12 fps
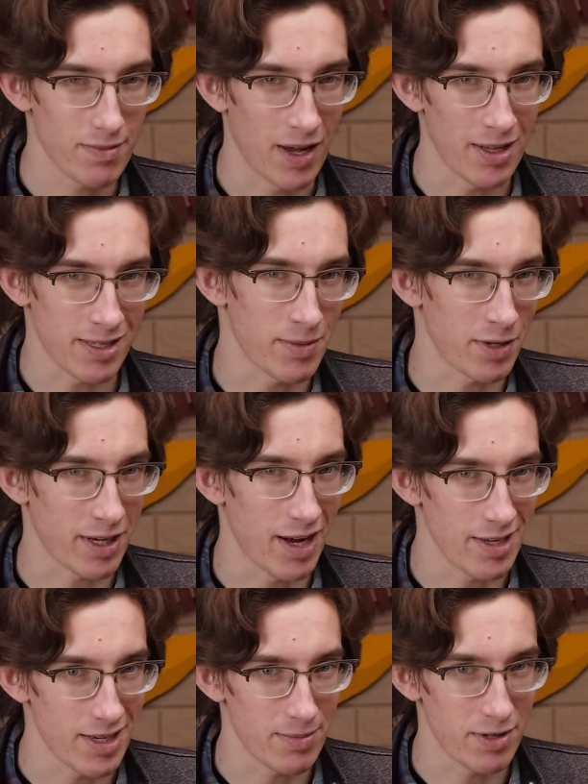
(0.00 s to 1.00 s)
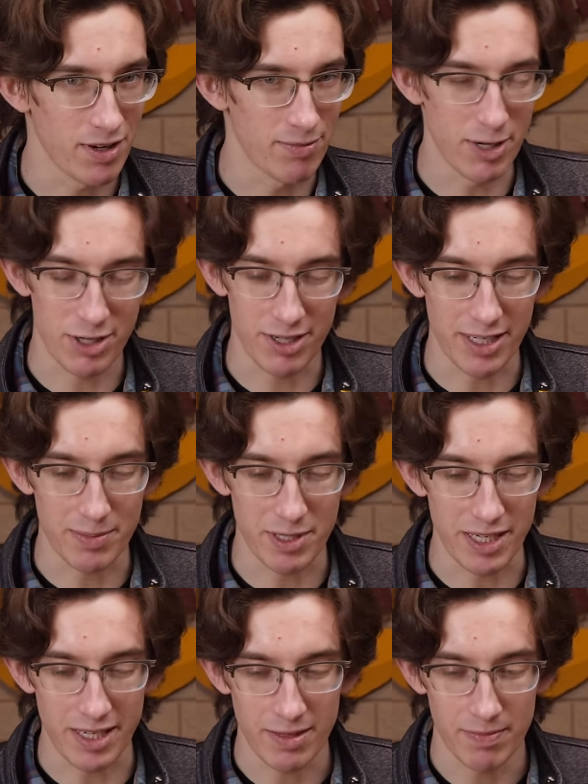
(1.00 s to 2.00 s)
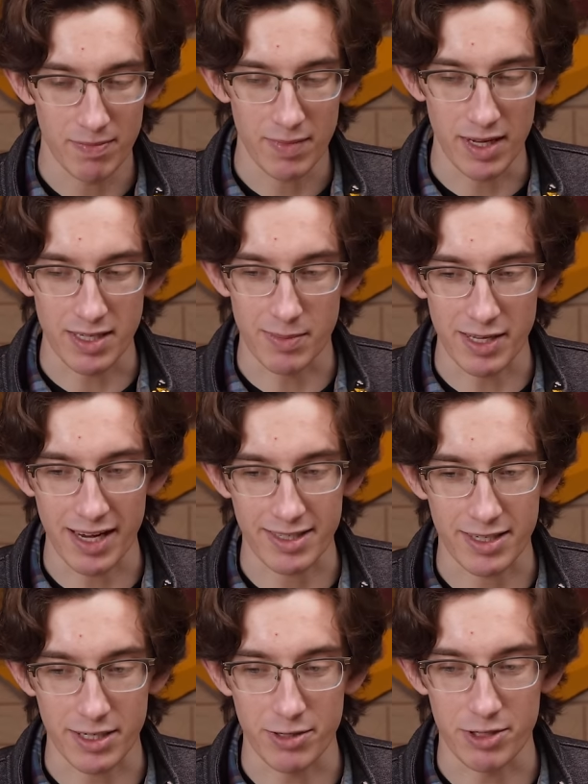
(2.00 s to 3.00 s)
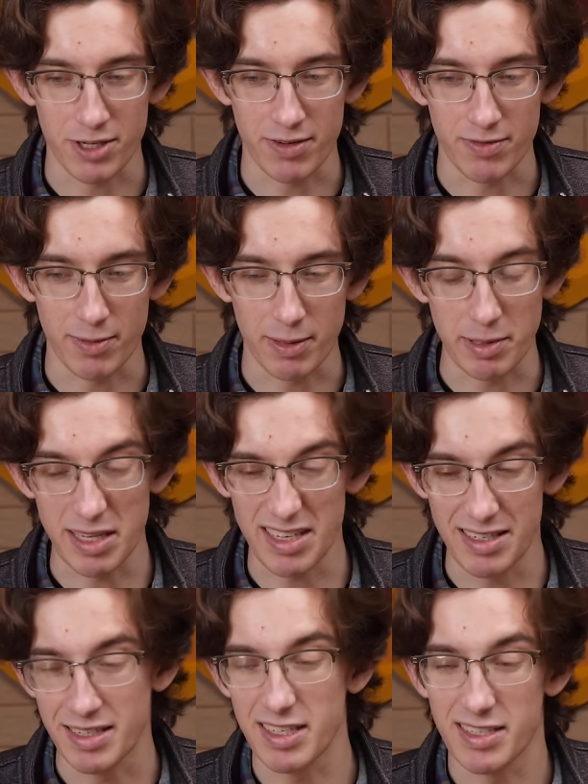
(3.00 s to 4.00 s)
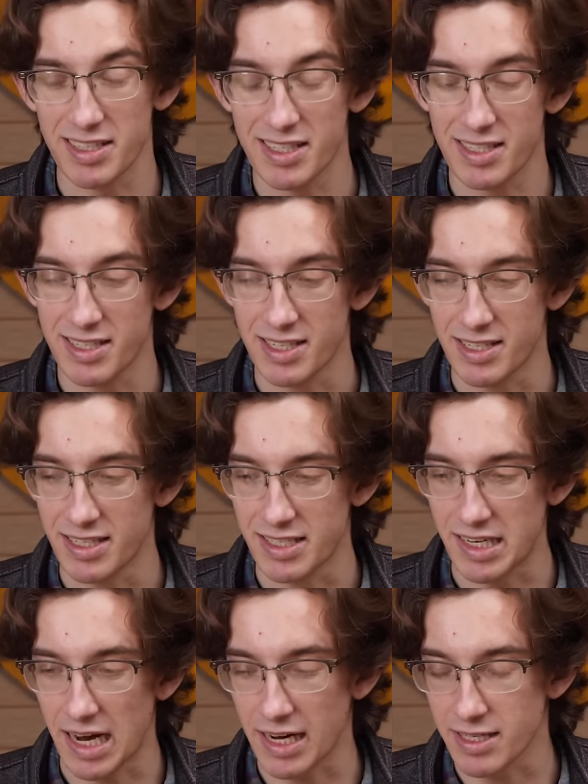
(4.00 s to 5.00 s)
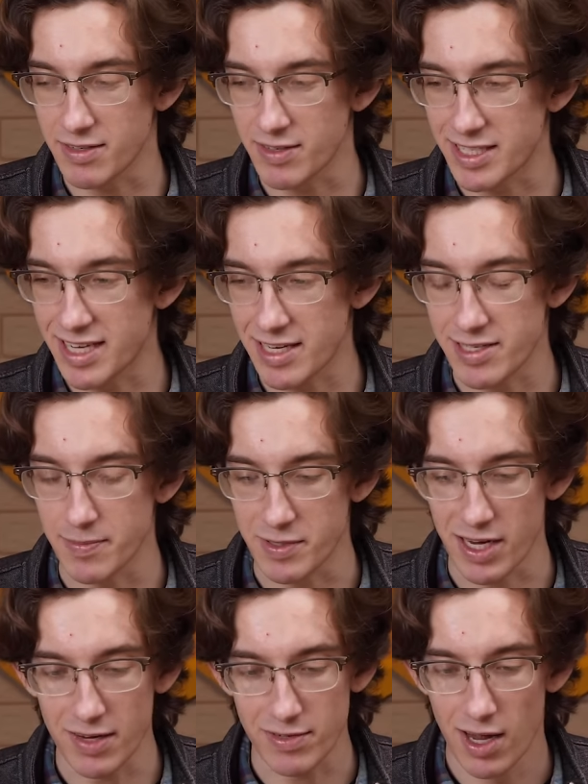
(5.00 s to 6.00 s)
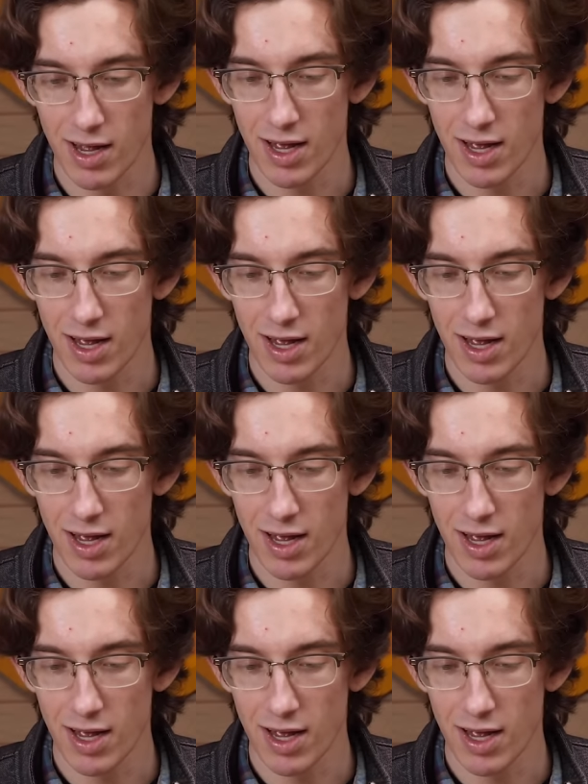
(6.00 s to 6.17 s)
I like some of the concept of Mission Deep Sea and some of the execution of maybe the, the, the designs of the sets themselves,